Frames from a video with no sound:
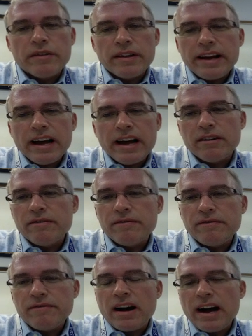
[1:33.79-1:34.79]
They have a
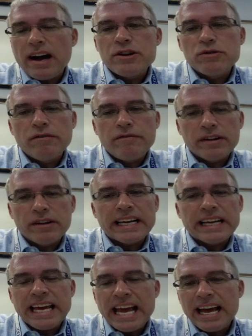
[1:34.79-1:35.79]

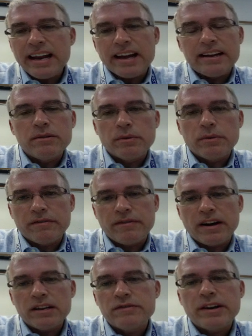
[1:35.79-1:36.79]
hydrophilic head end with a
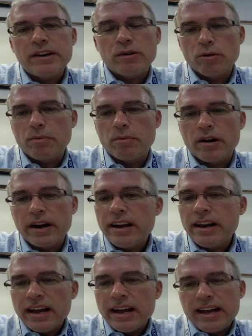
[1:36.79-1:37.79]
phosphate group on it,
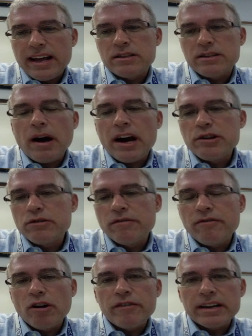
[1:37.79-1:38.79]
and some
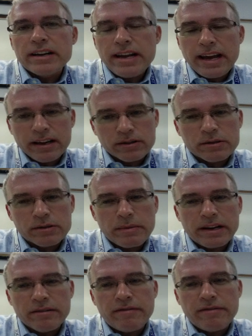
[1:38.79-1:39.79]
hydrophobic tails
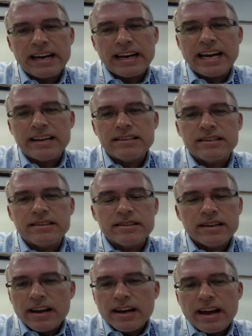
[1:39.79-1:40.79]
made of fatty acids.